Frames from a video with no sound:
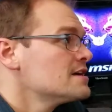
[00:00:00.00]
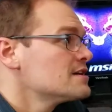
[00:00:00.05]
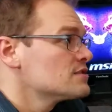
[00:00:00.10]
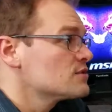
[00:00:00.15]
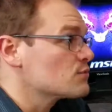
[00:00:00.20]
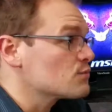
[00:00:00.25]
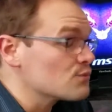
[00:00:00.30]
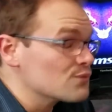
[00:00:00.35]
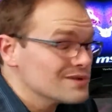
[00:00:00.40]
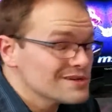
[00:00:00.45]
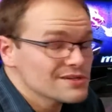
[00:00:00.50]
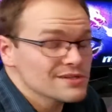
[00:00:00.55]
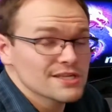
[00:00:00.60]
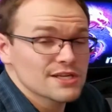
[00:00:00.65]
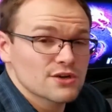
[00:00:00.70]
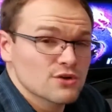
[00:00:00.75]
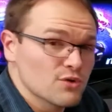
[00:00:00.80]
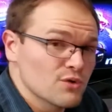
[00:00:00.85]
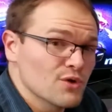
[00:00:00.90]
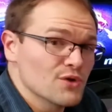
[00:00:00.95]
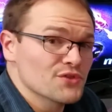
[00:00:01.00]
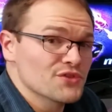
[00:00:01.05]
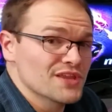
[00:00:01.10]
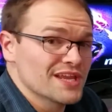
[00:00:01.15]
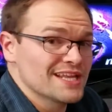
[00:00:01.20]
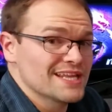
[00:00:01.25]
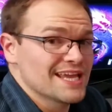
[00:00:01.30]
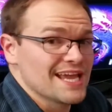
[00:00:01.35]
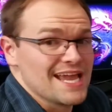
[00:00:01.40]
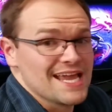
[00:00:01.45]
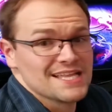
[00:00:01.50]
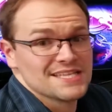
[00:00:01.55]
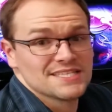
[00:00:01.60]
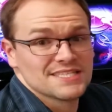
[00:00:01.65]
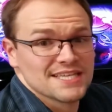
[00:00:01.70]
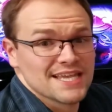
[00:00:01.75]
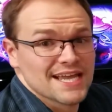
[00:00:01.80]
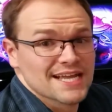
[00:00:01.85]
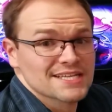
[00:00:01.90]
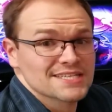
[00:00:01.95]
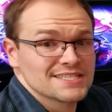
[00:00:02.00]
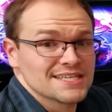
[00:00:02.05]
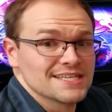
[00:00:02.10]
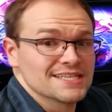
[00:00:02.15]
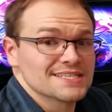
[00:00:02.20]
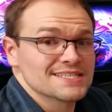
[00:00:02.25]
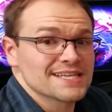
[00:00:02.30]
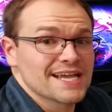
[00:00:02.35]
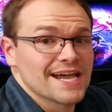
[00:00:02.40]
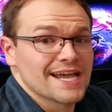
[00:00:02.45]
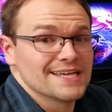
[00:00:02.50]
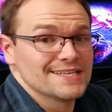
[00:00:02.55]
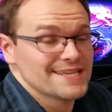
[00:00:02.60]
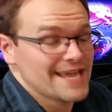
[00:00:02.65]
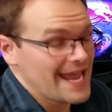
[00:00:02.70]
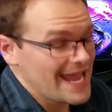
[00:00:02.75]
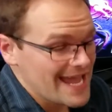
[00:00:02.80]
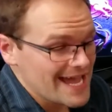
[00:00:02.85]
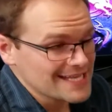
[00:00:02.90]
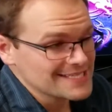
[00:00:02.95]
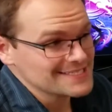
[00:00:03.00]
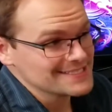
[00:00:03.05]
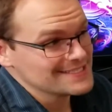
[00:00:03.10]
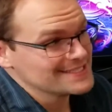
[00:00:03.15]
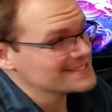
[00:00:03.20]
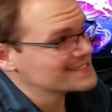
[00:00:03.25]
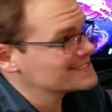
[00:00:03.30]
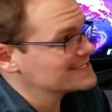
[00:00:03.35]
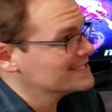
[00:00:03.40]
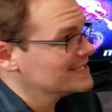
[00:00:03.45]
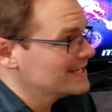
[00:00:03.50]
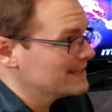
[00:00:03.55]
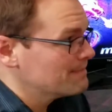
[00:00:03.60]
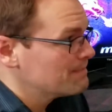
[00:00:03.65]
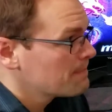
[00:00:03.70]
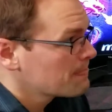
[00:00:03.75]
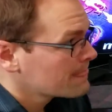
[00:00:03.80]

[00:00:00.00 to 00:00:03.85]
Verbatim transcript: The really cool thing that NZXT decided to add to this thing